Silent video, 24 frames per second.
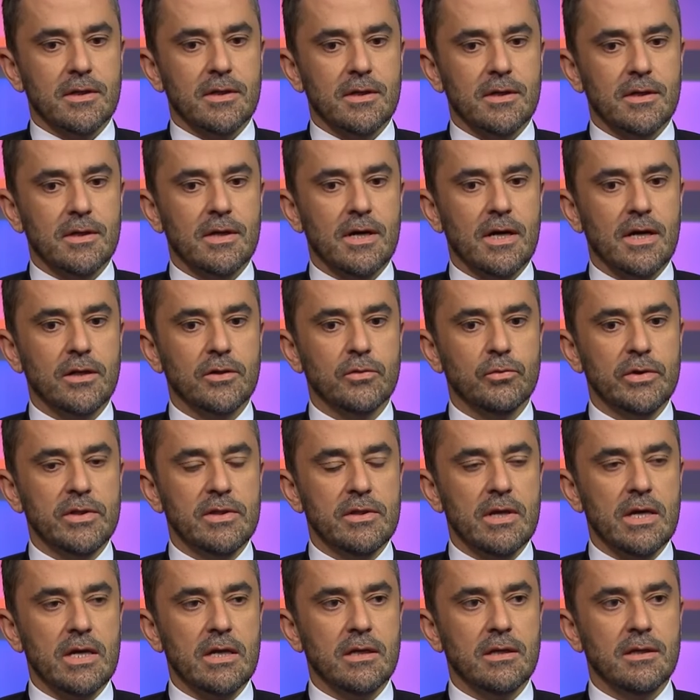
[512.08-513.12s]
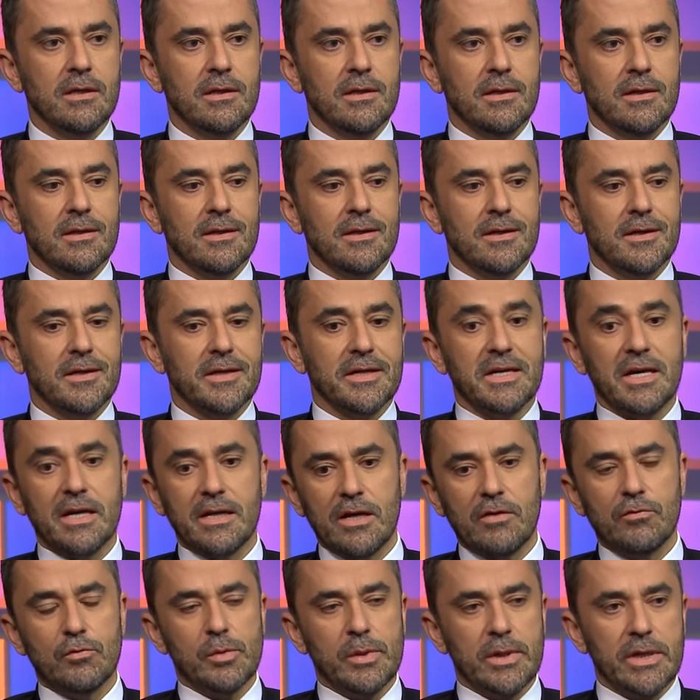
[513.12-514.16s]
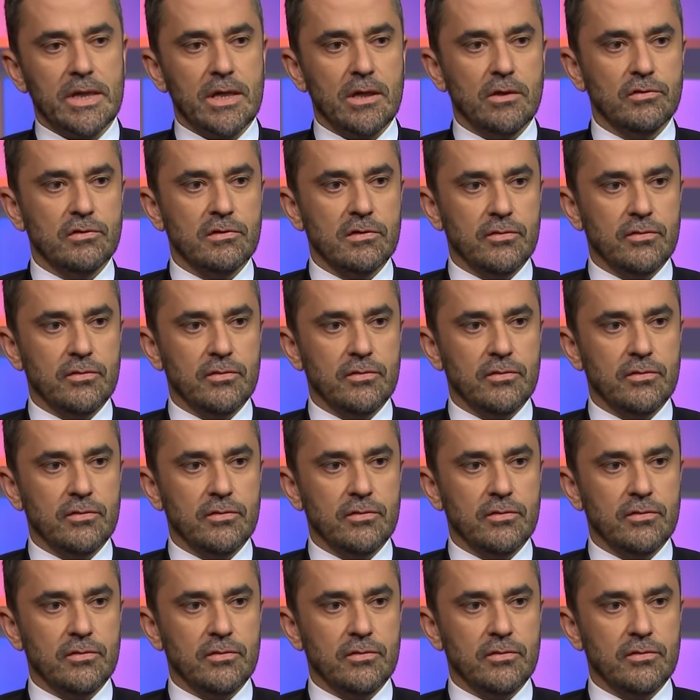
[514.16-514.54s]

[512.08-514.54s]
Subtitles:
how do we then get everybody else